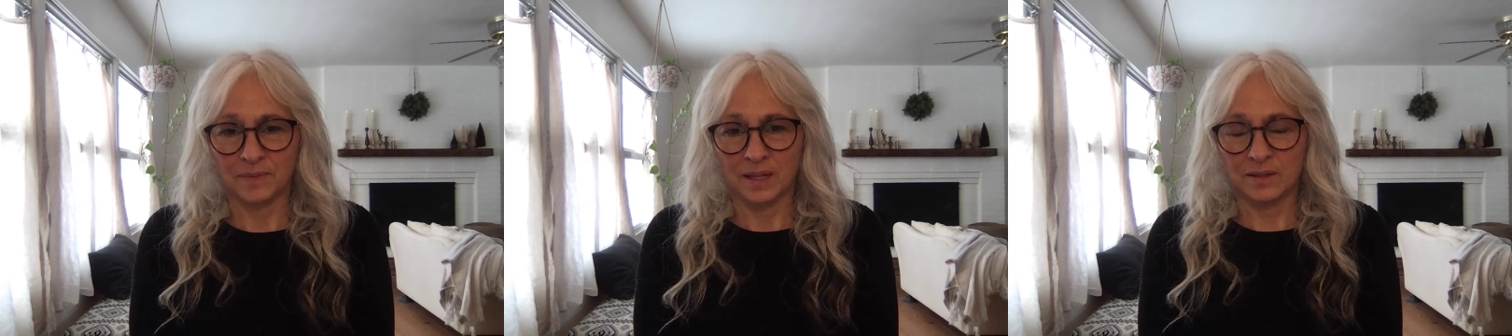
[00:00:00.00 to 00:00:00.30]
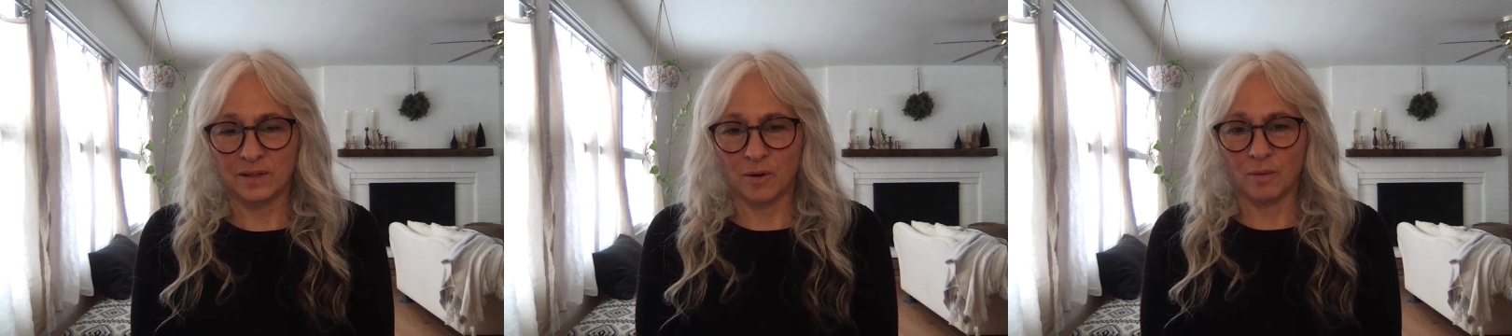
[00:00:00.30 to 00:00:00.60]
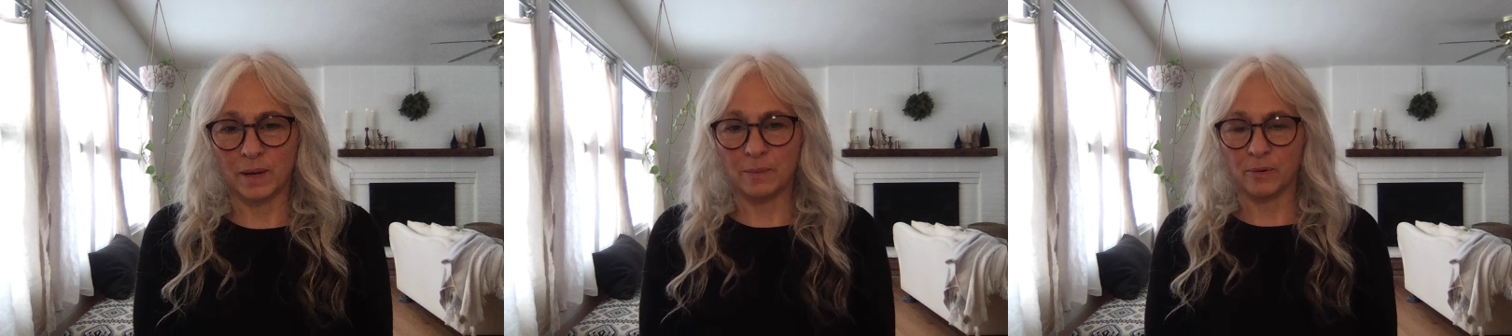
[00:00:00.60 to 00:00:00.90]
So
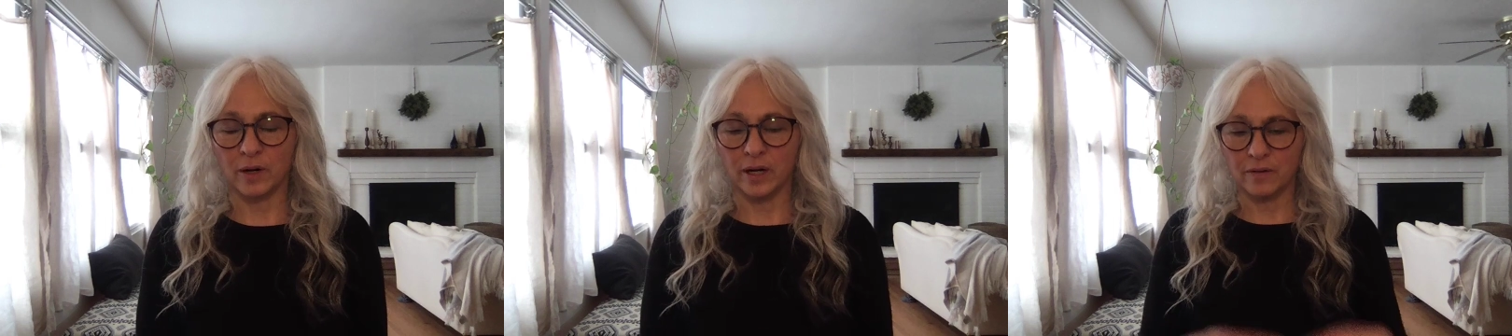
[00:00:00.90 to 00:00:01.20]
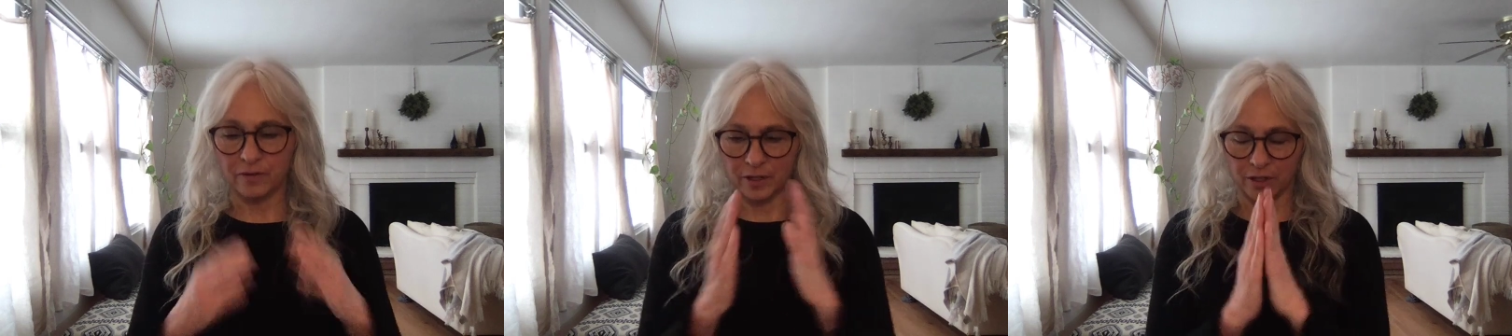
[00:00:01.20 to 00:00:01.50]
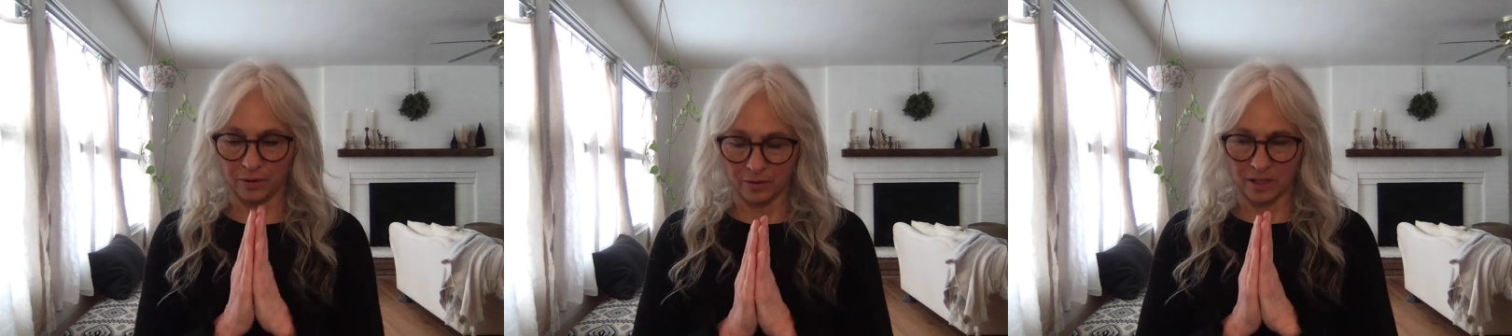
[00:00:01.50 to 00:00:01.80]
my prayer for
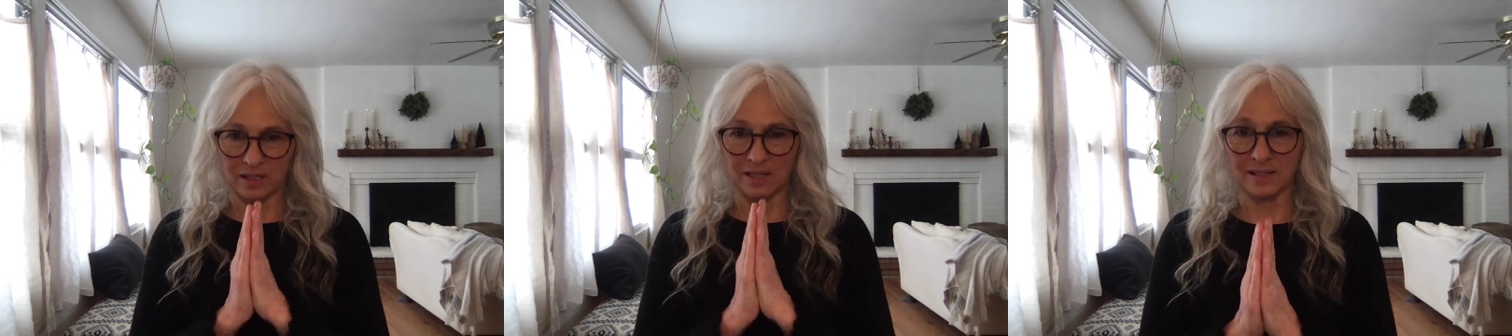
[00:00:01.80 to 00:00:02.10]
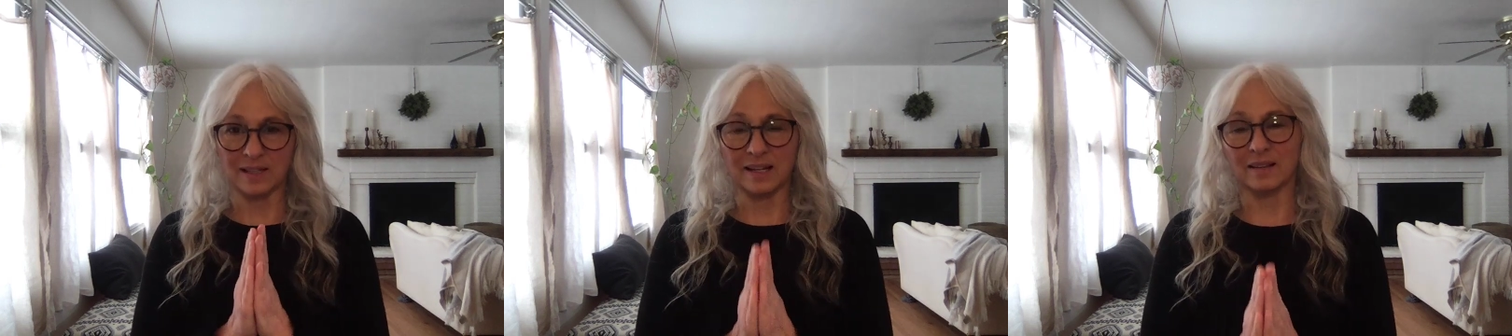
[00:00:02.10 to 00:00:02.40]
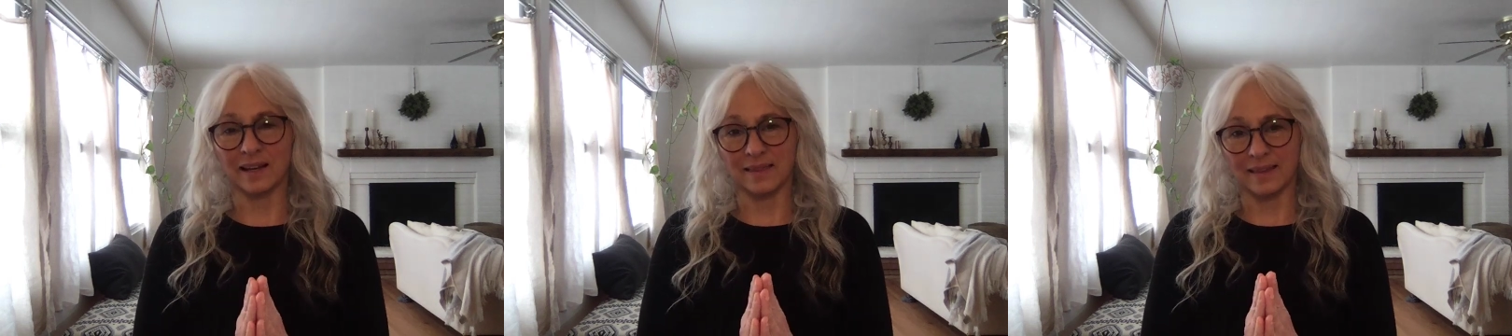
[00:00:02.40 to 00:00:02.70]
you is to see it
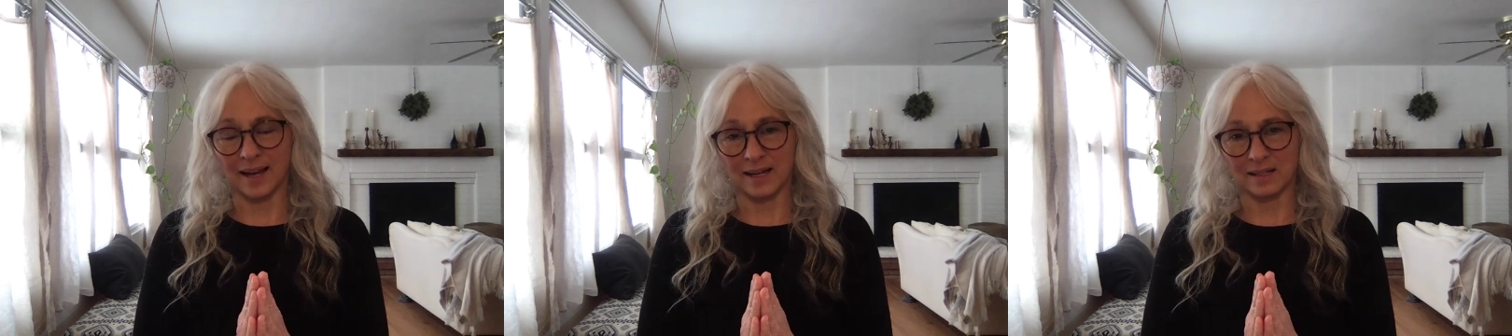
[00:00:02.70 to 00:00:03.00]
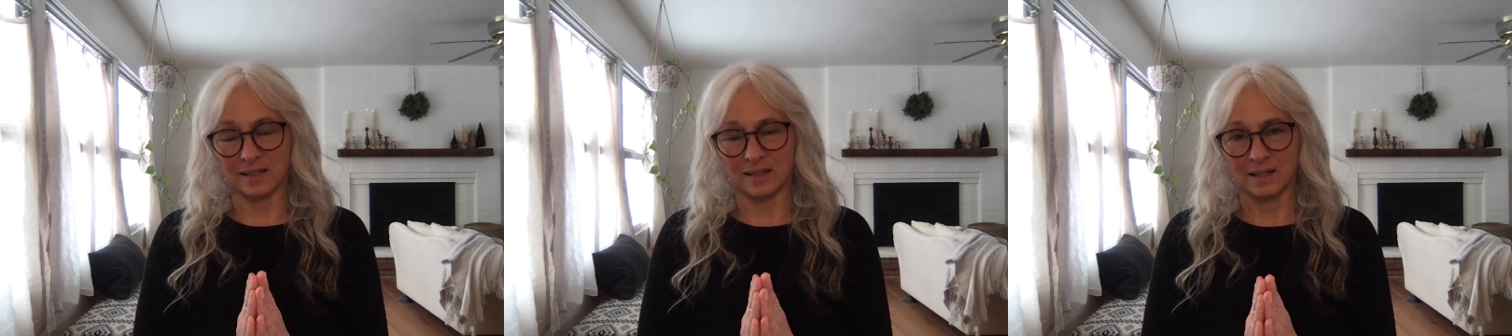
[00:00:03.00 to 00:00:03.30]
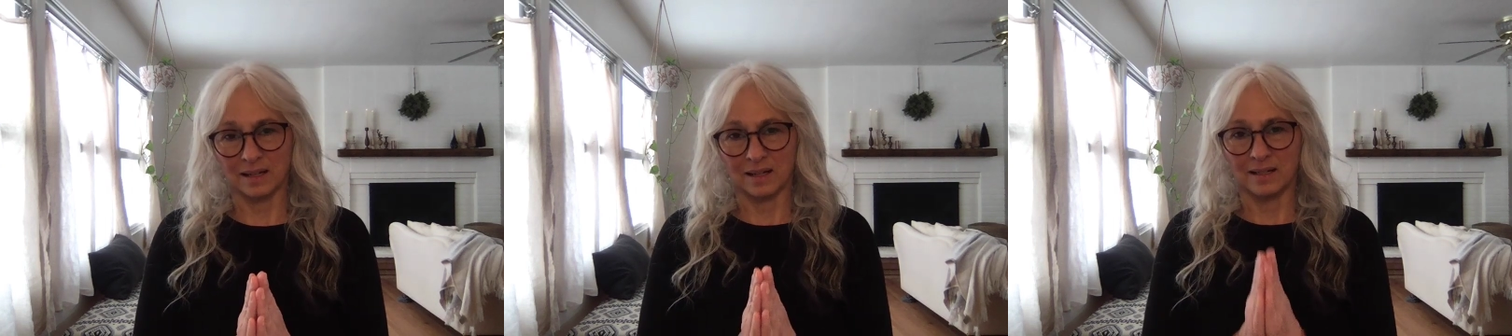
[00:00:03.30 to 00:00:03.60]
like that,
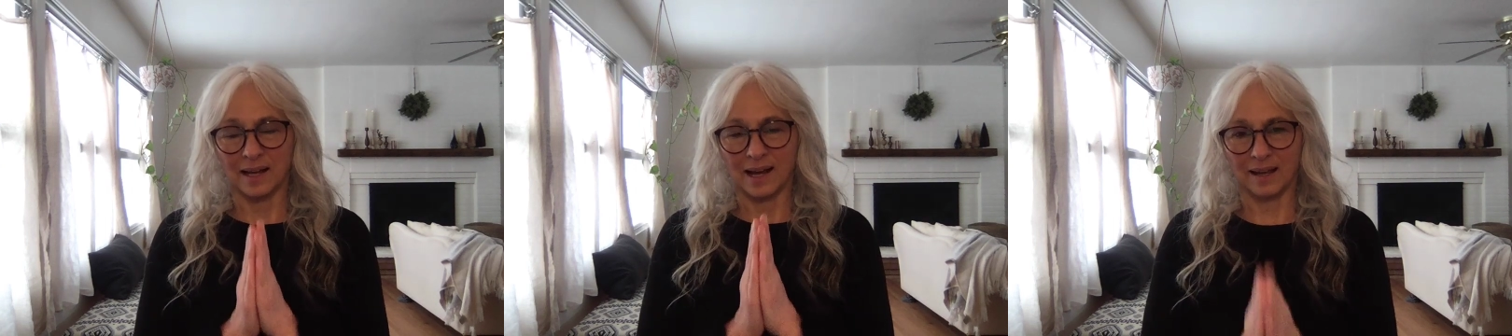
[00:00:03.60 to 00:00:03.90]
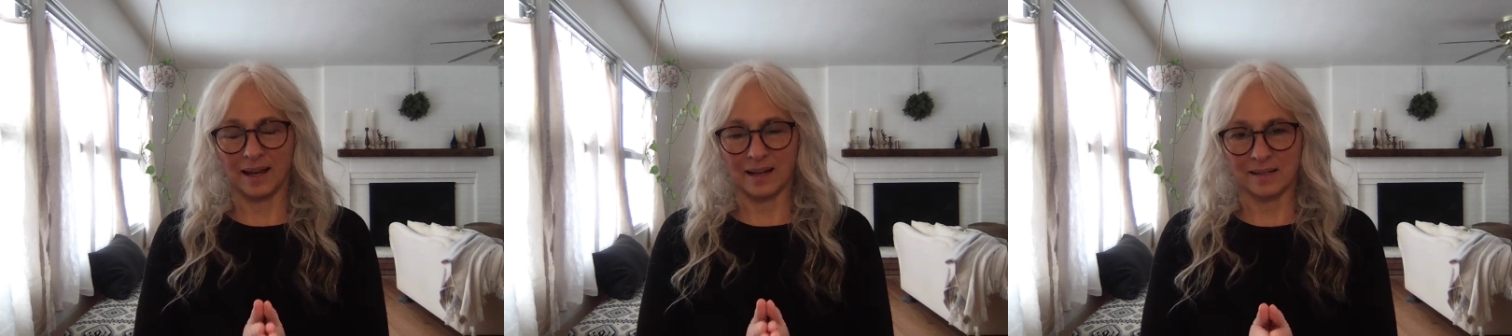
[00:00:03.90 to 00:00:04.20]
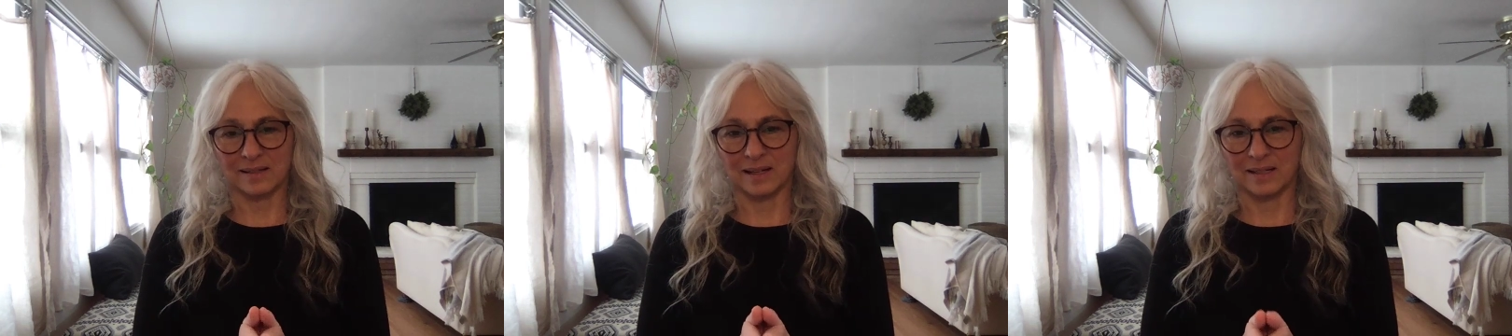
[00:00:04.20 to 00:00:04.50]
not
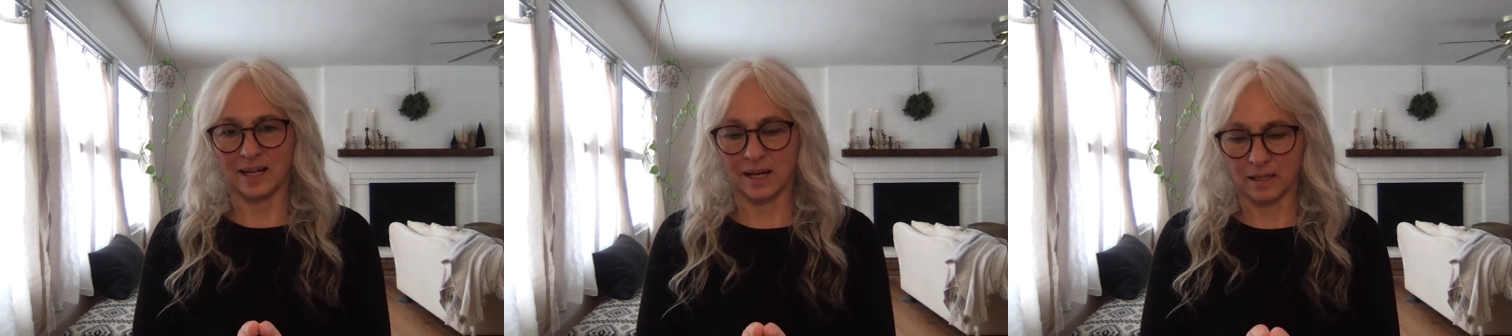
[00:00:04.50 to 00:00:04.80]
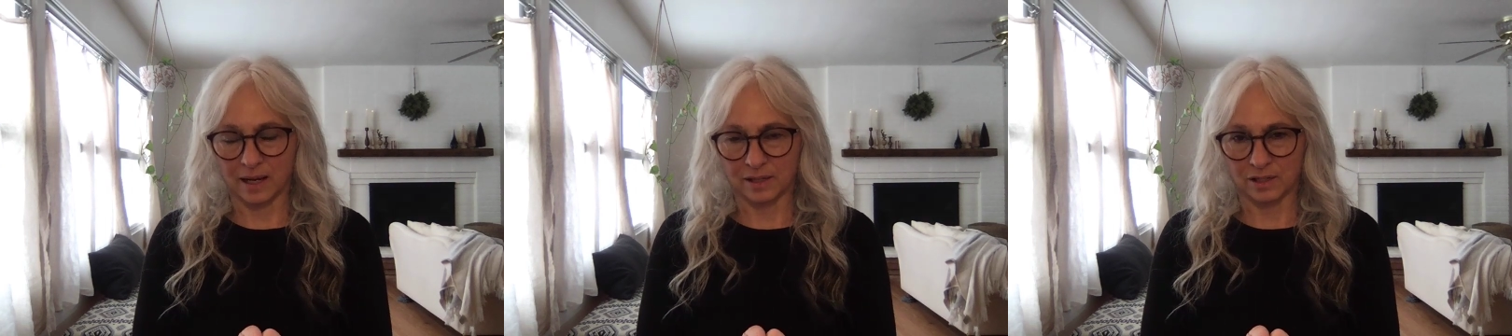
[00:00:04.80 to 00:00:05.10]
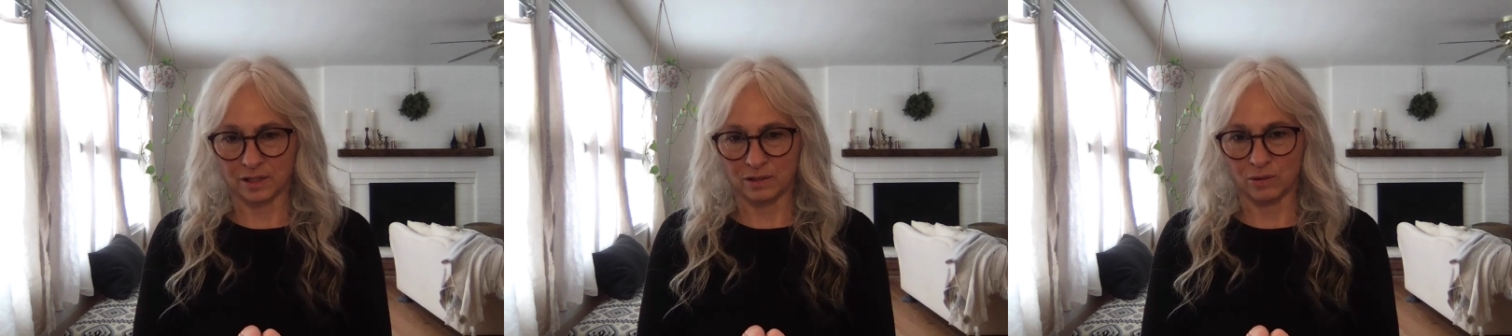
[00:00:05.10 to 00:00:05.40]
as a
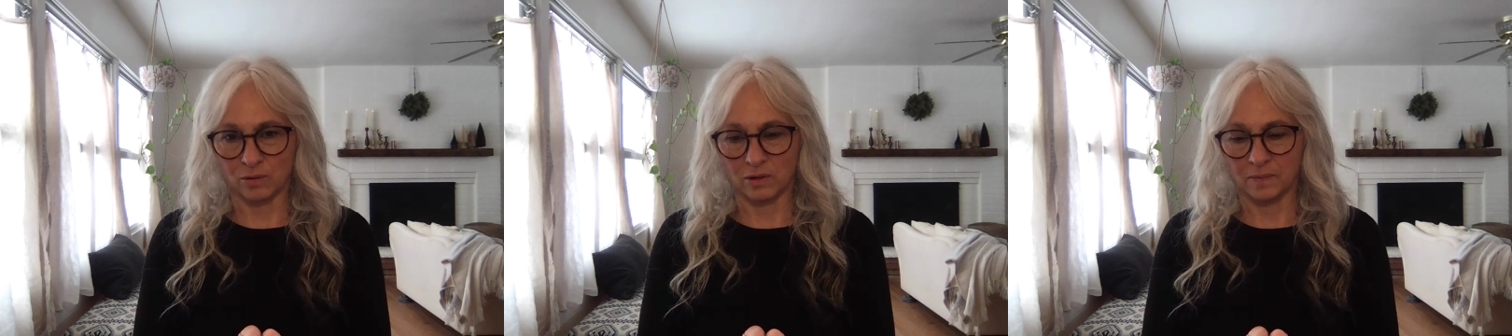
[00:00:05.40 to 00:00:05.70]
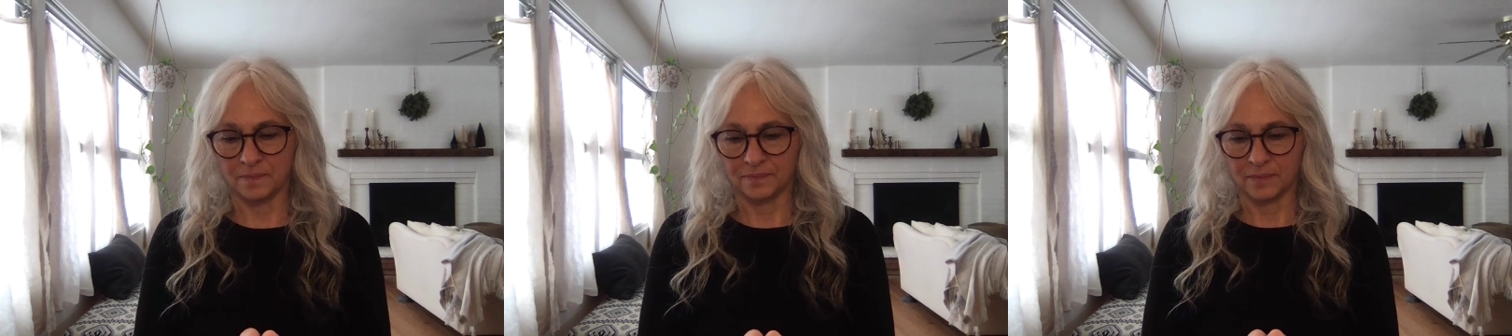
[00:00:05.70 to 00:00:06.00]
diagnostic tool.